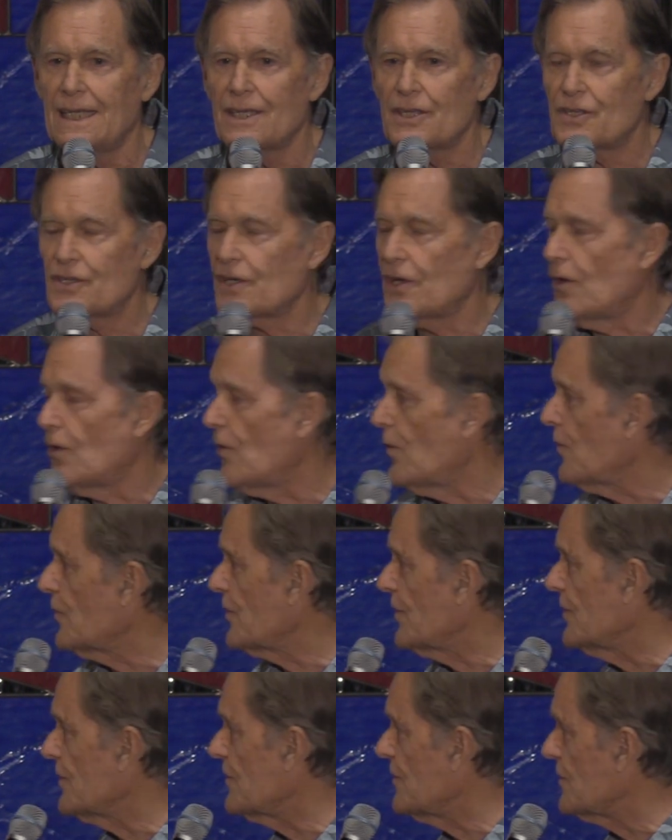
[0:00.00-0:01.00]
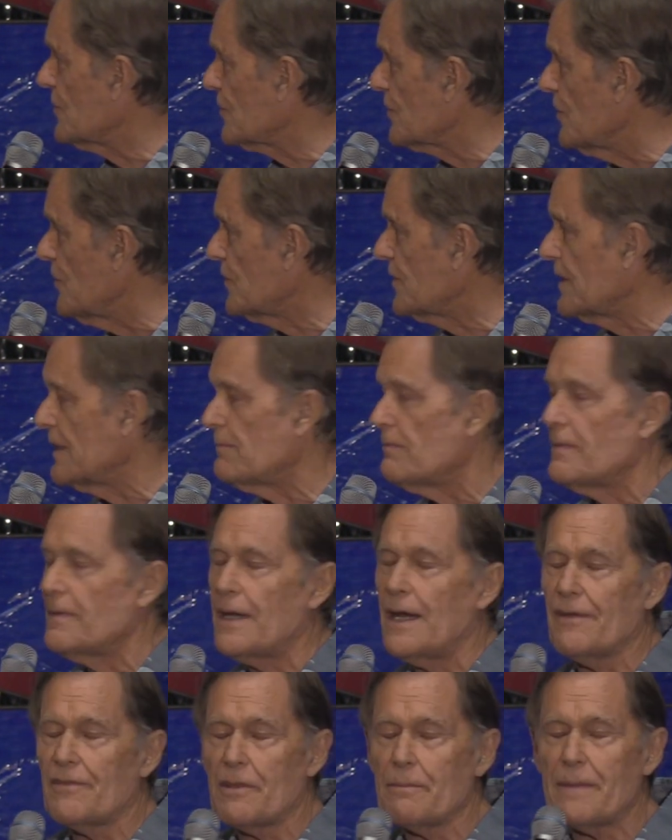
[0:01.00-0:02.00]
So the truth
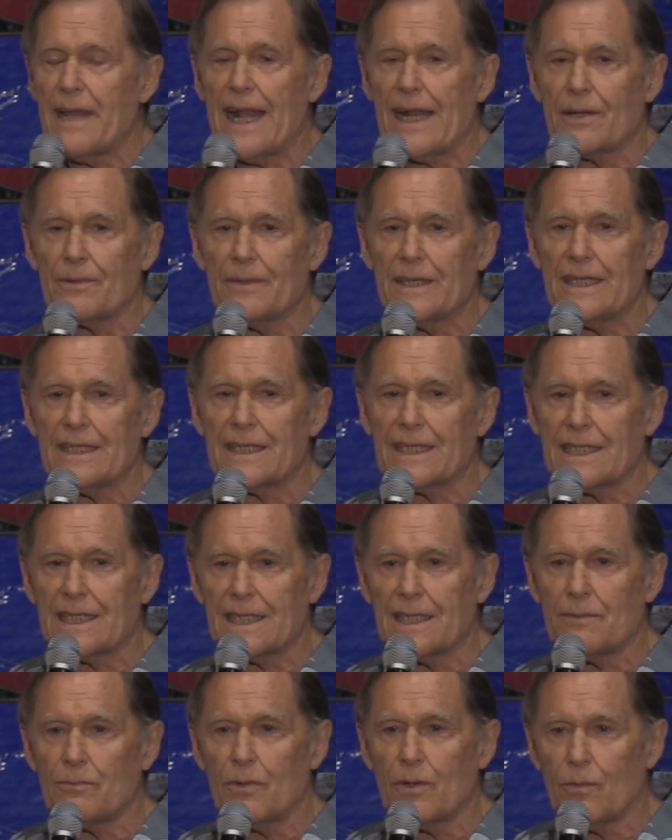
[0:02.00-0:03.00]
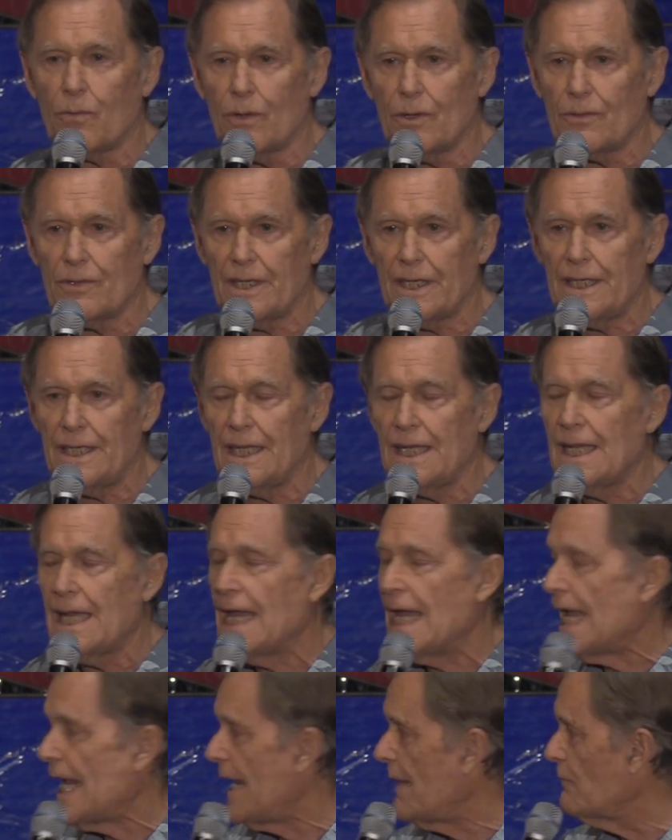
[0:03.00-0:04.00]
of the matter is, is that we're wounded,
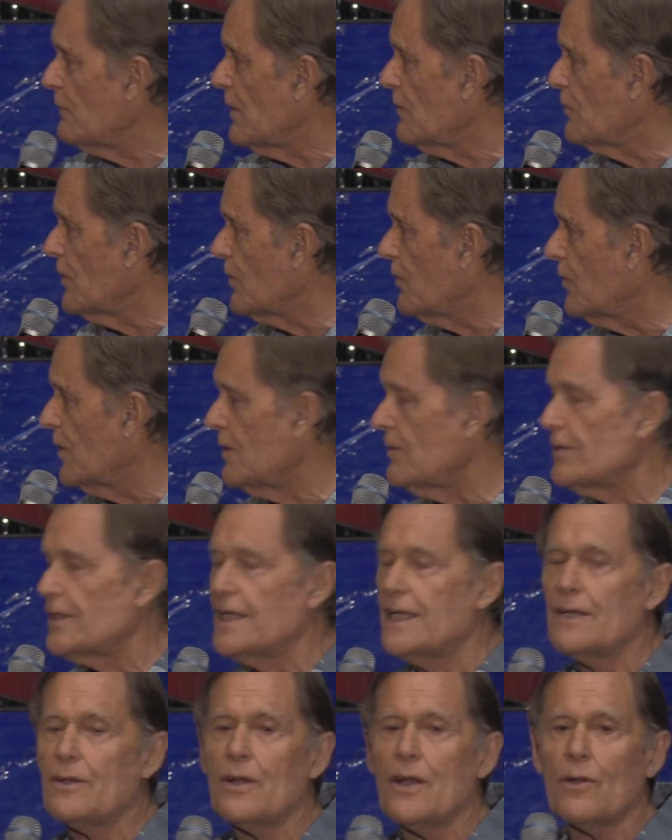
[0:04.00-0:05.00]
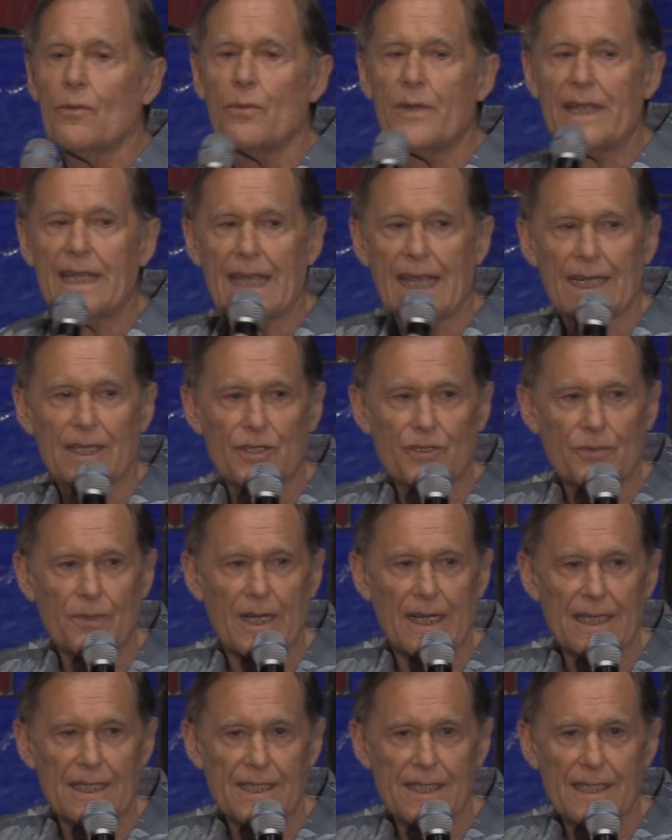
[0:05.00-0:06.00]
and when we're wounded, we can't
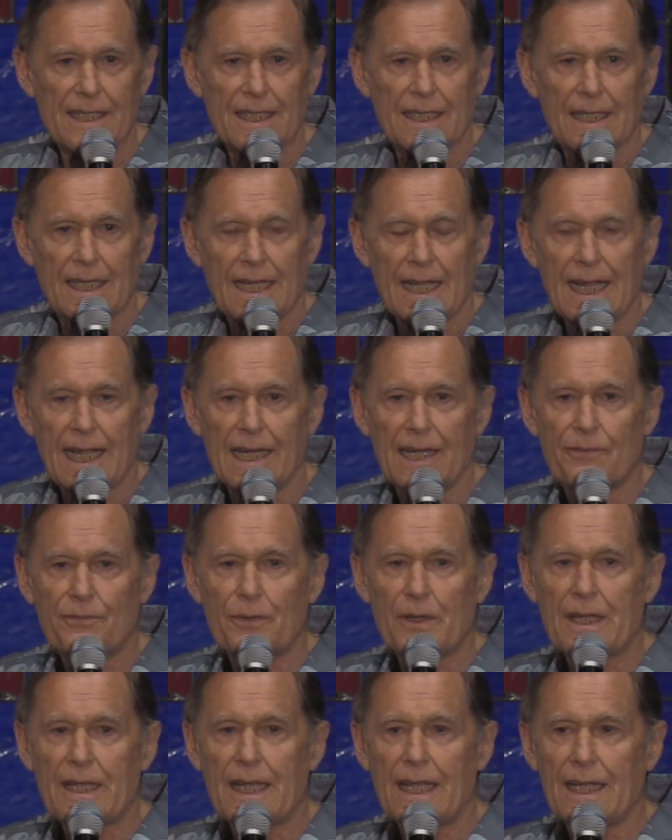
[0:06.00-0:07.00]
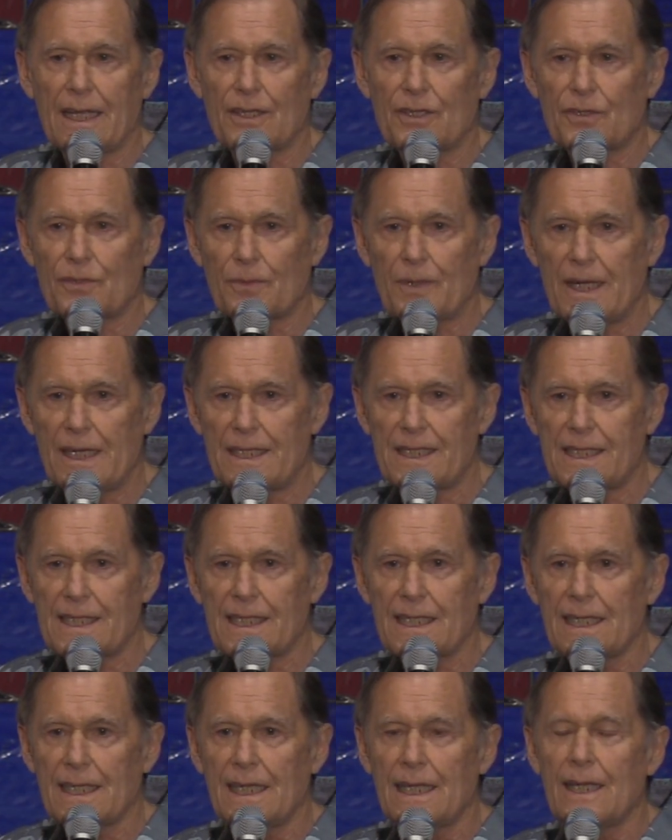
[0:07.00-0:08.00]
trust. And if we can't
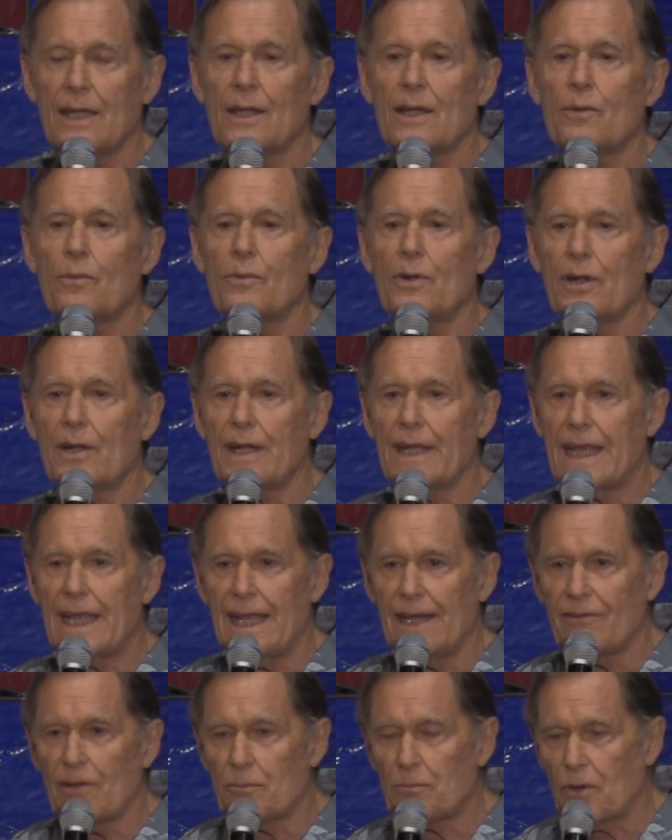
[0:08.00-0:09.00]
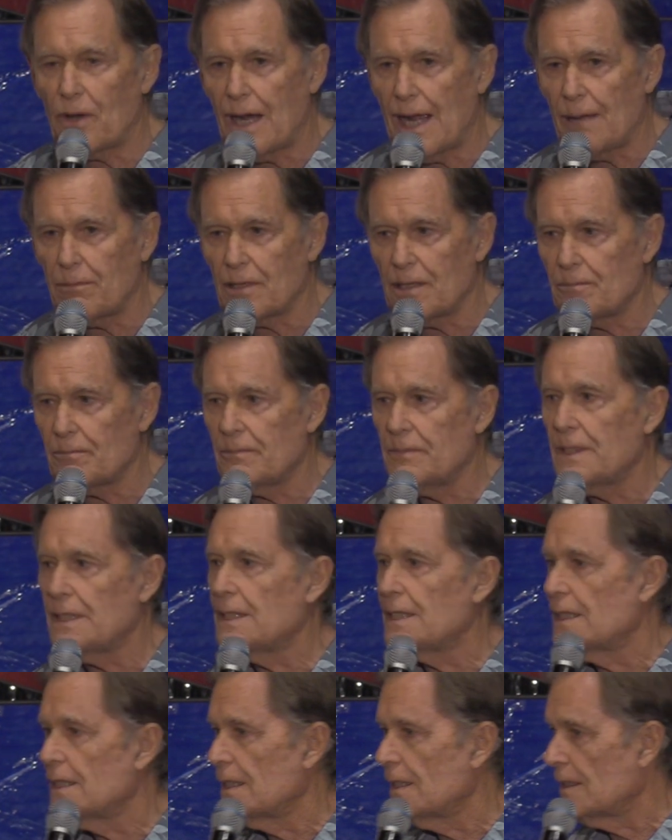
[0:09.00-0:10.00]
trust, we're going to have a problem
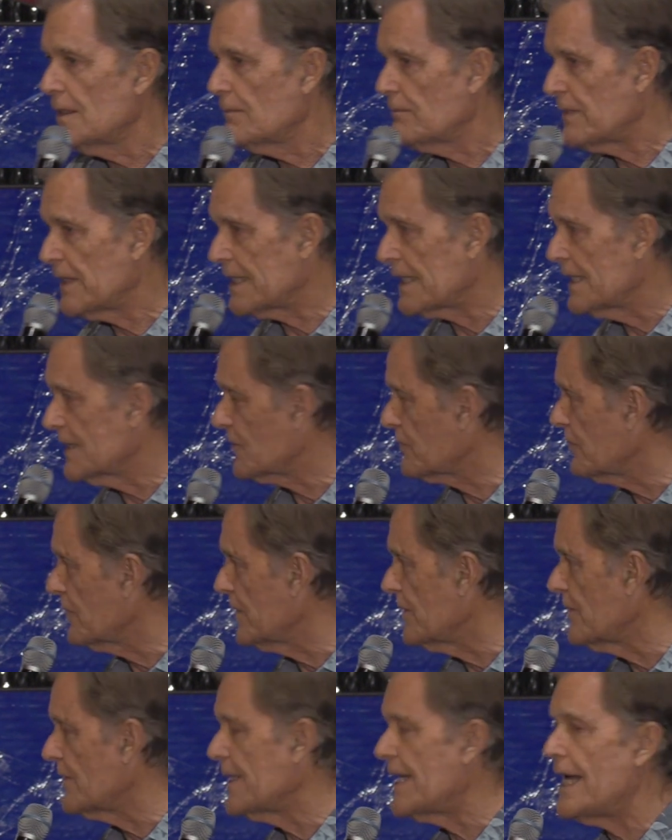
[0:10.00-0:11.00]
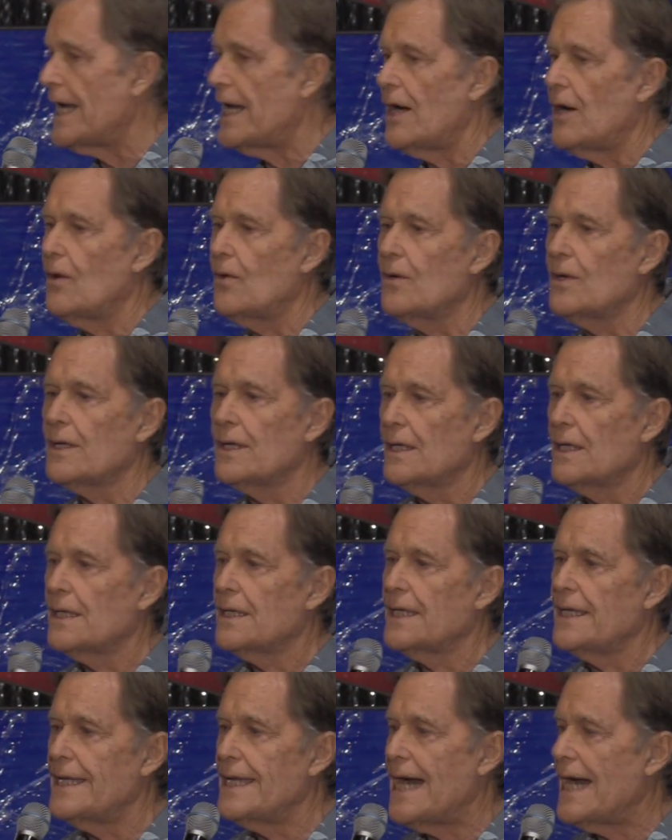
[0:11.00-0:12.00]
because we're now
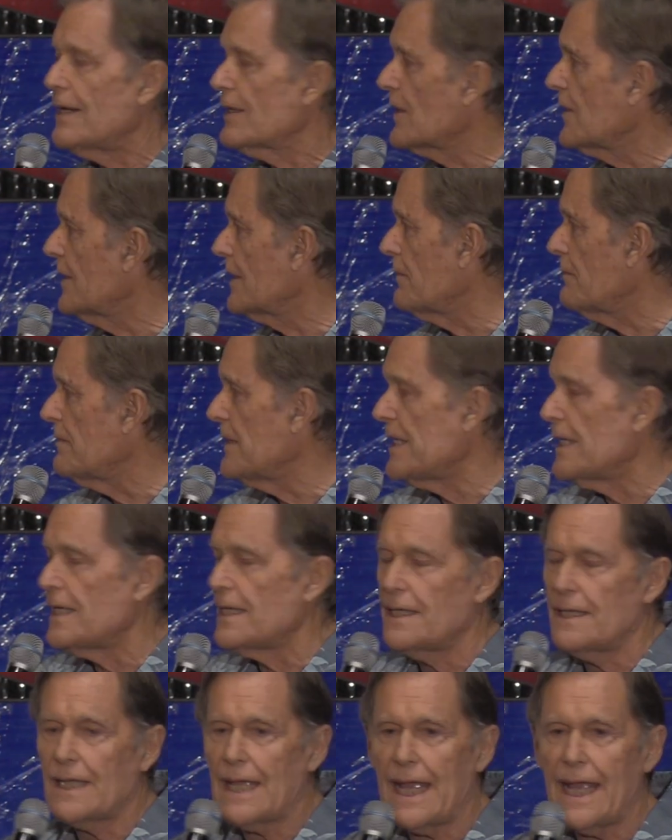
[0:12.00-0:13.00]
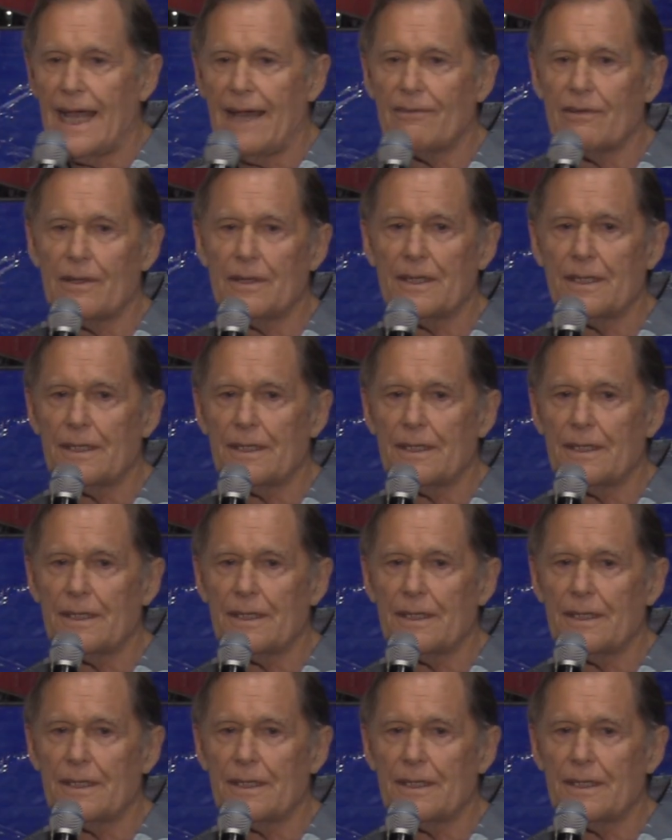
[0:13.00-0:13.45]
not going to be have,